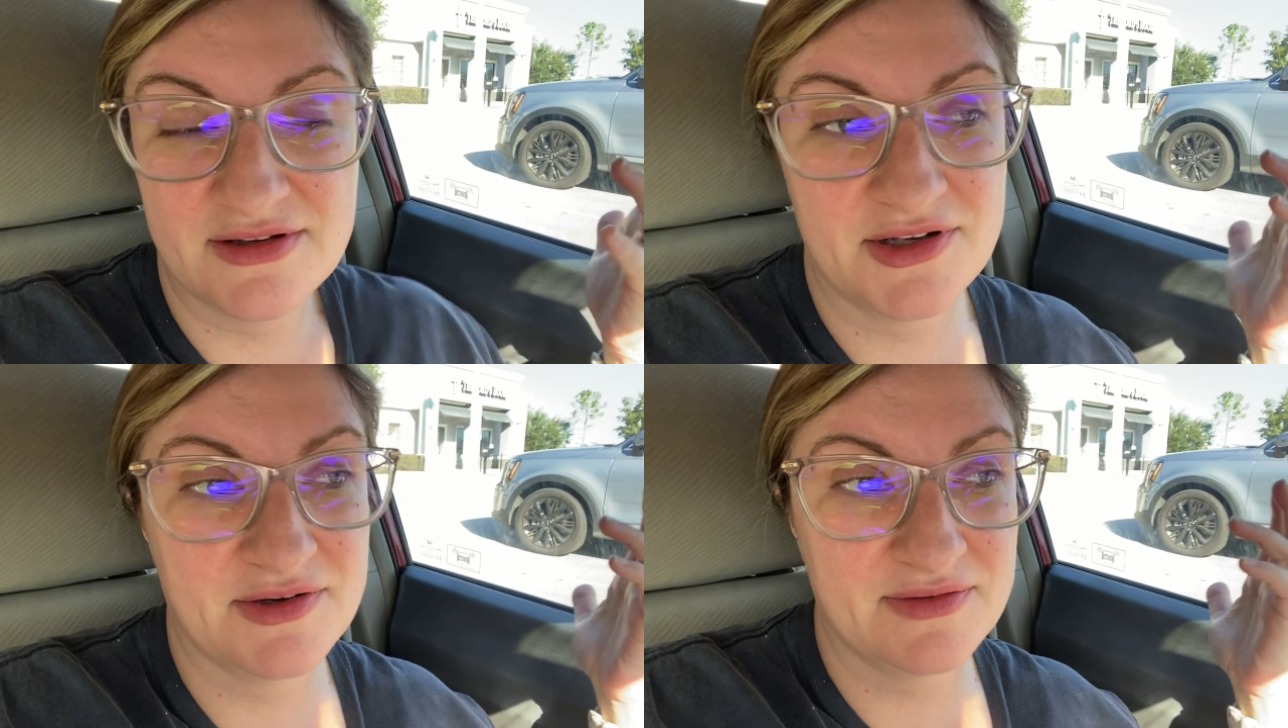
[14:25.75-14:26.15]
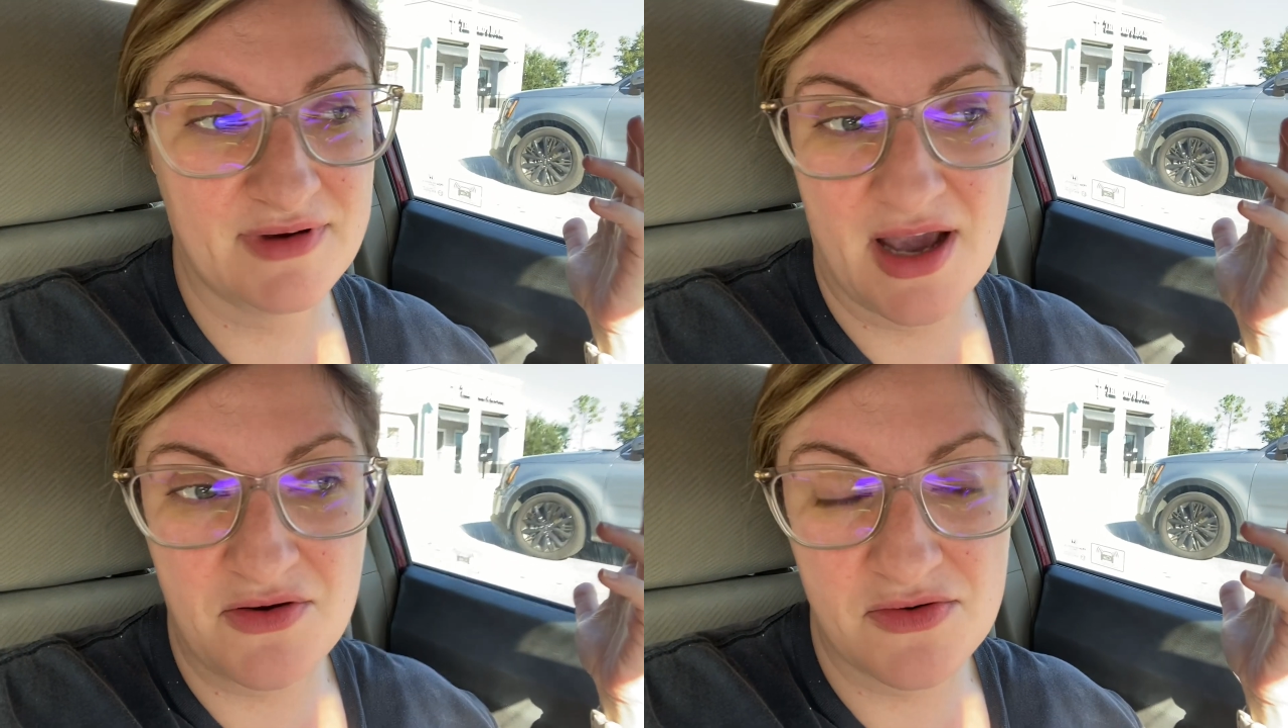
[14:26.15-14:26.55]
you know,
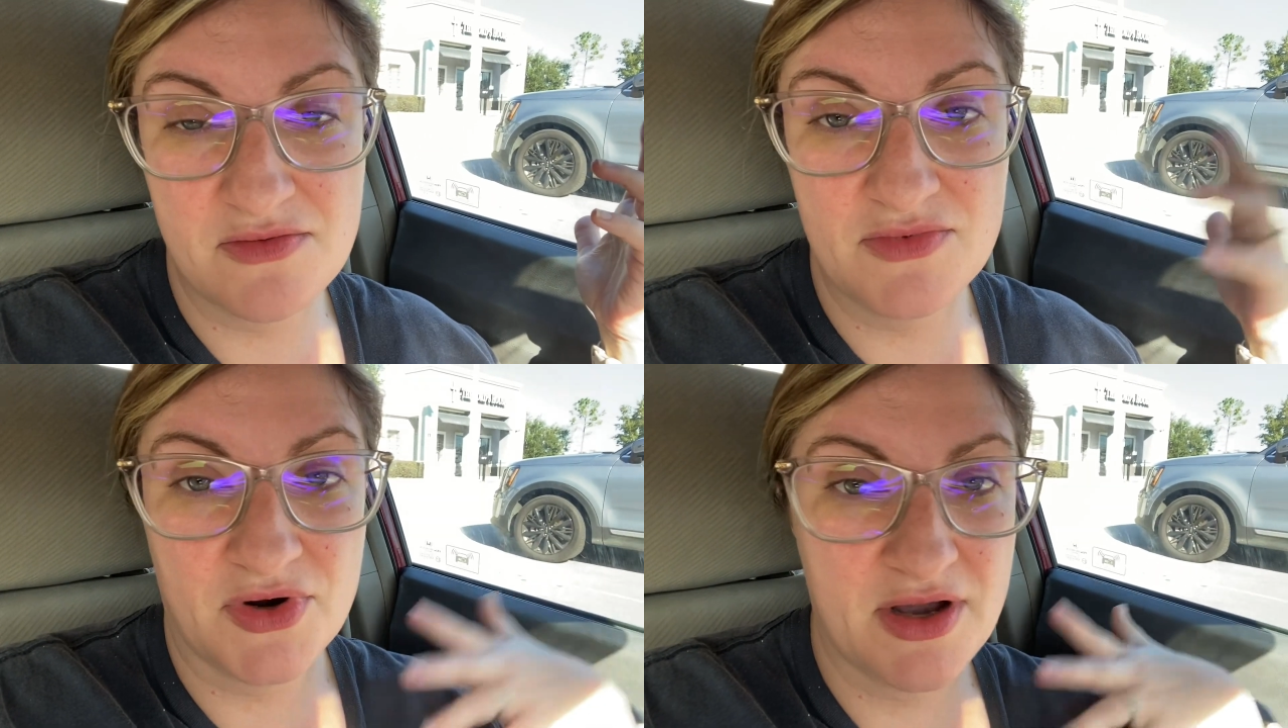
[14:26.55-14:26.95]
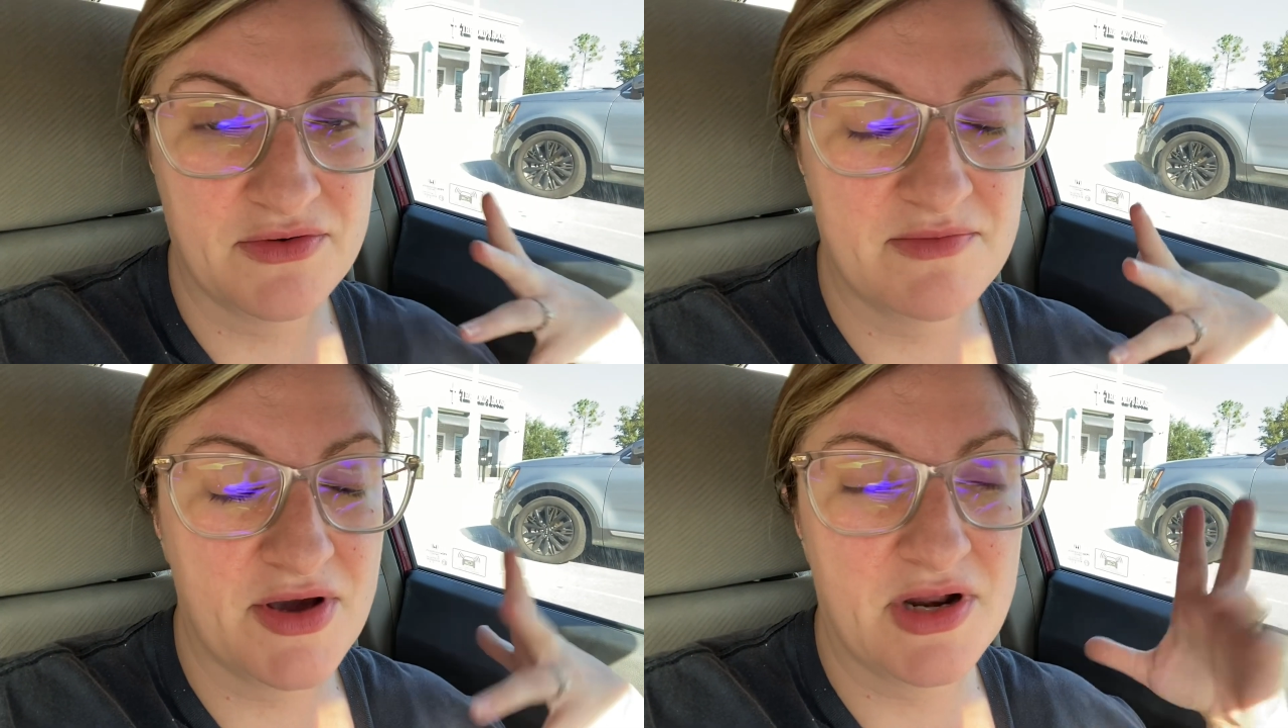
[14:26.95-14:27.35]
at home or out
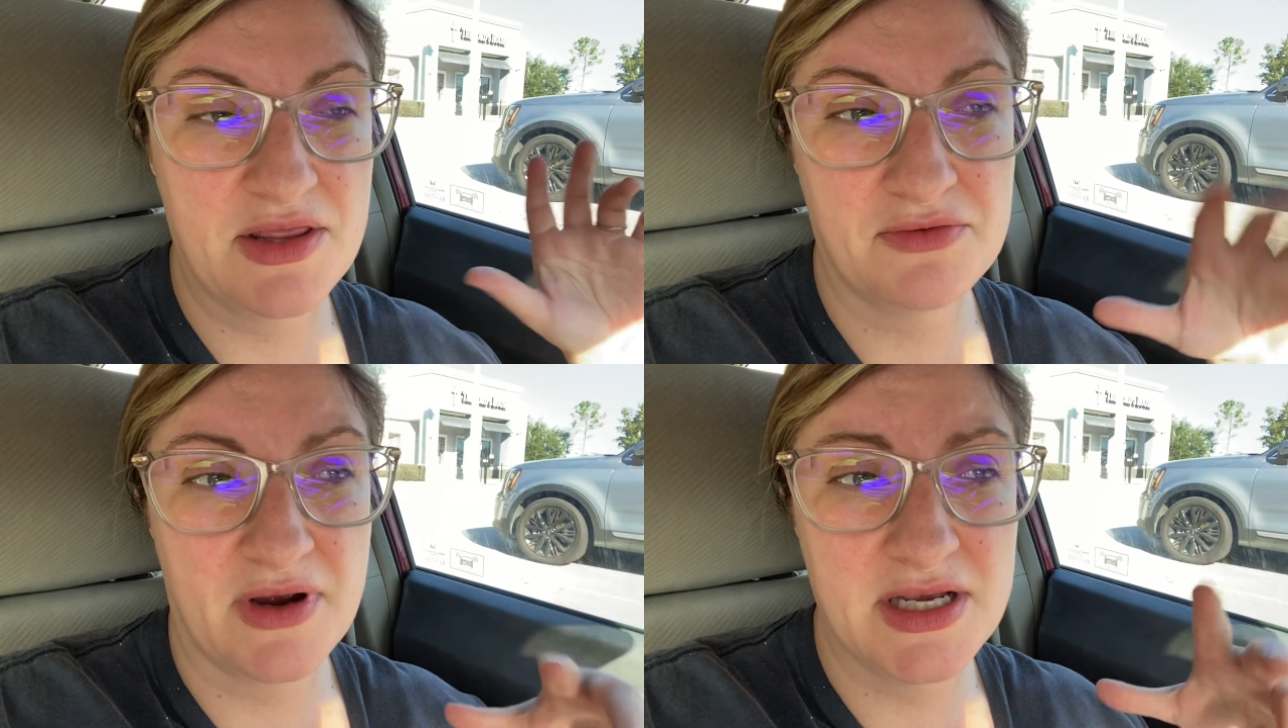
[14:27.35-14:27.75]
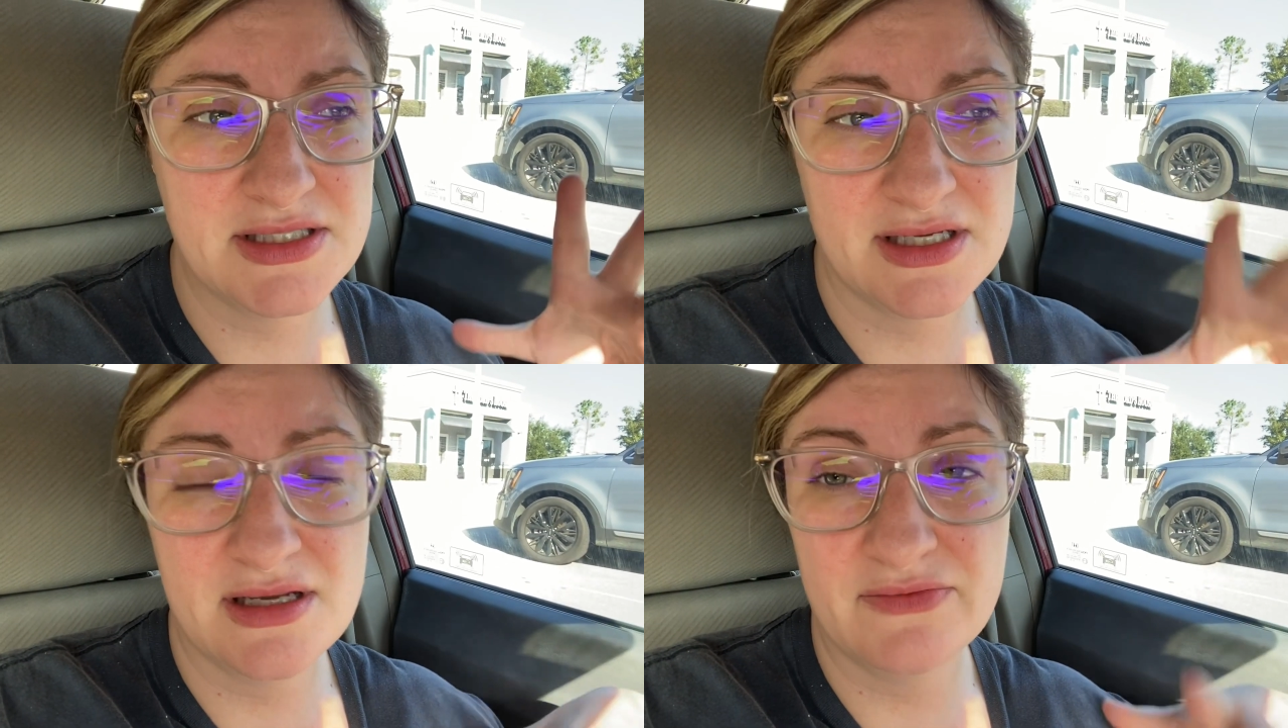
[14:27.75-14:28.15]
and about. I throw
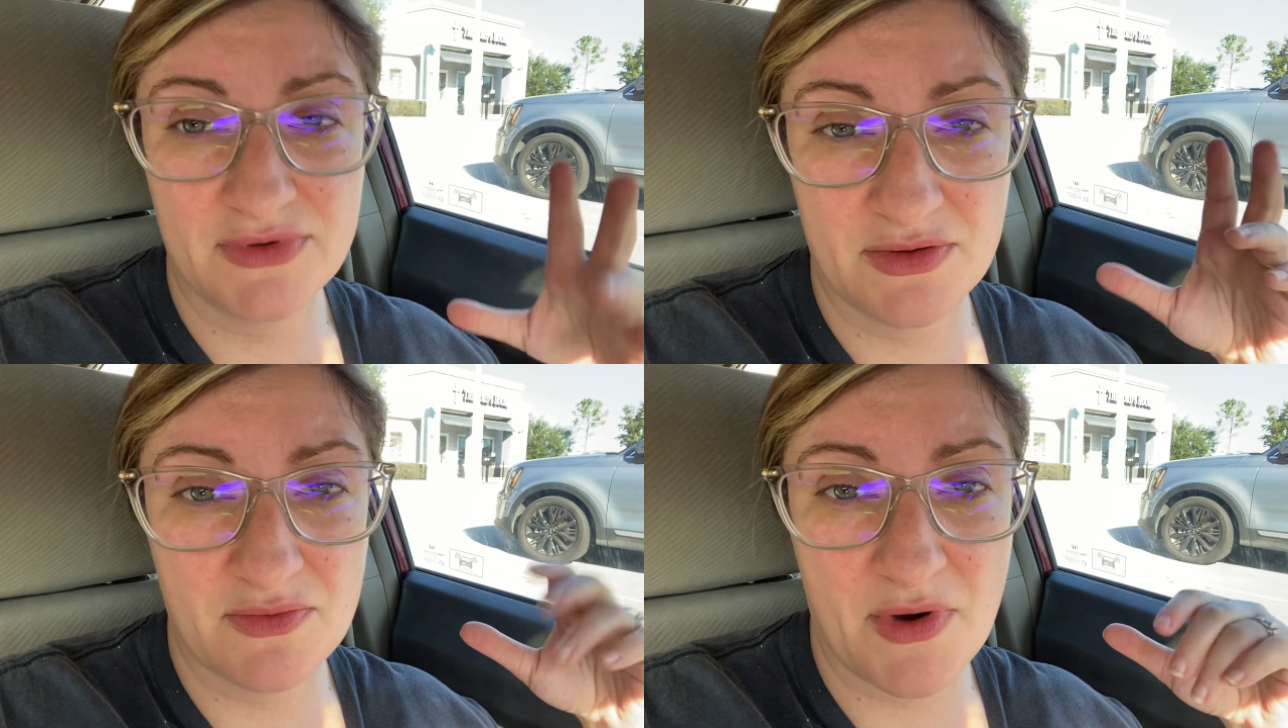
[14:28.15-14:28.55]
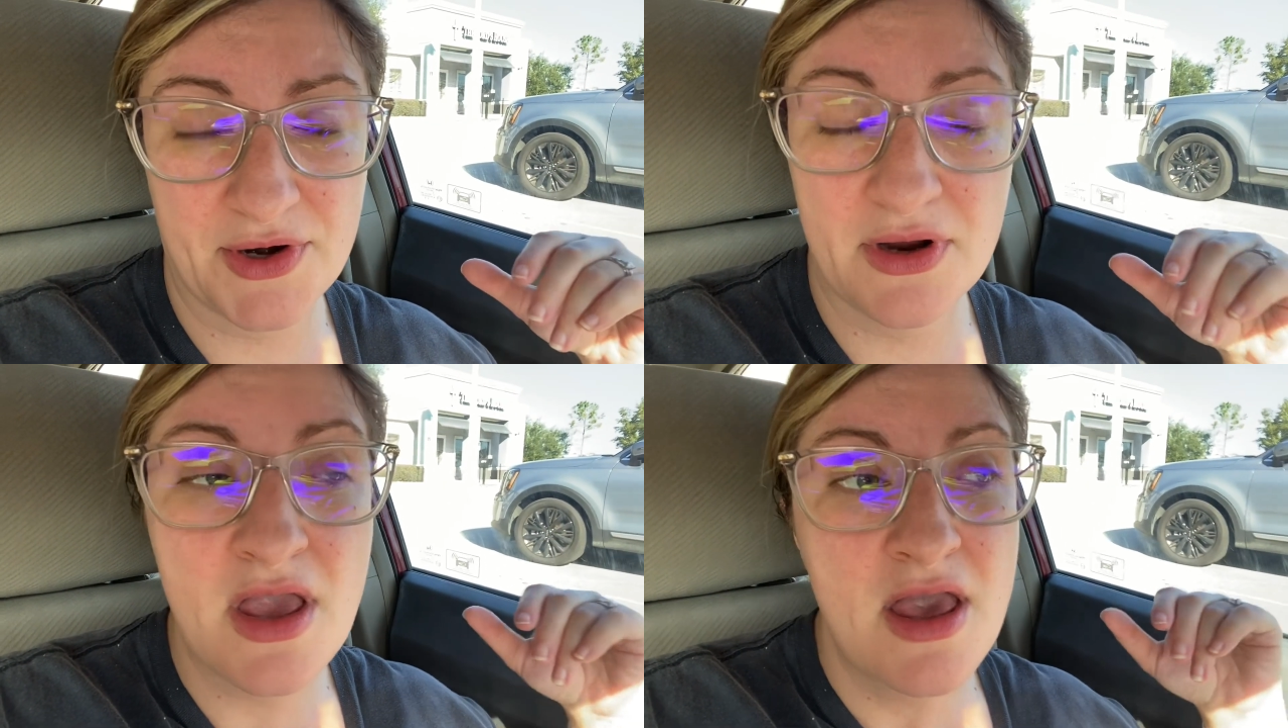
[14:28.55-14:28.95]
ice in it, fill it with water.